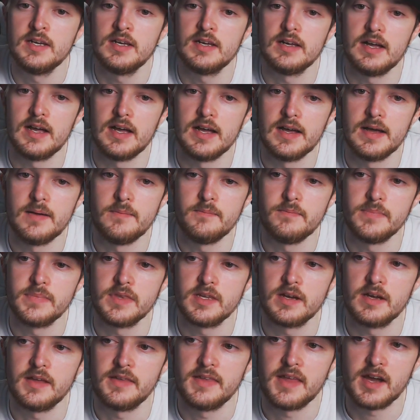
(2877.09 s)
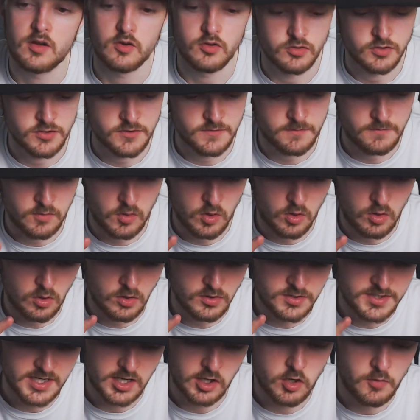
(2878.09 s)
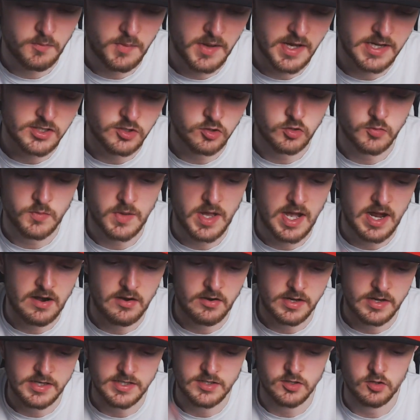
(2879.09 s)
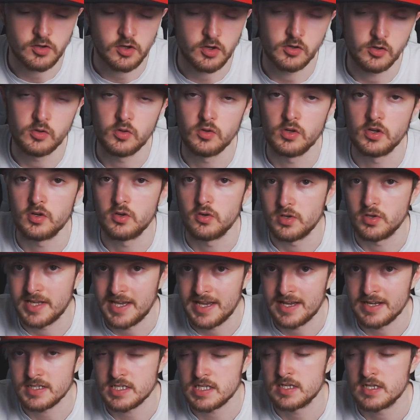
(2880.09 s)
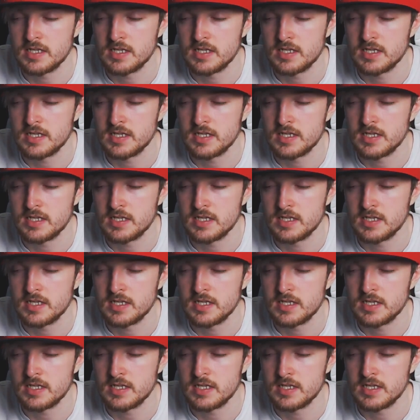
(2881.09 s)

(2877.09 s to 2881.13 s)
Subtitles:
And that goes for Psycho Pass, Suzume, Haruhi, Tokyo Ghoul, and Code Geass.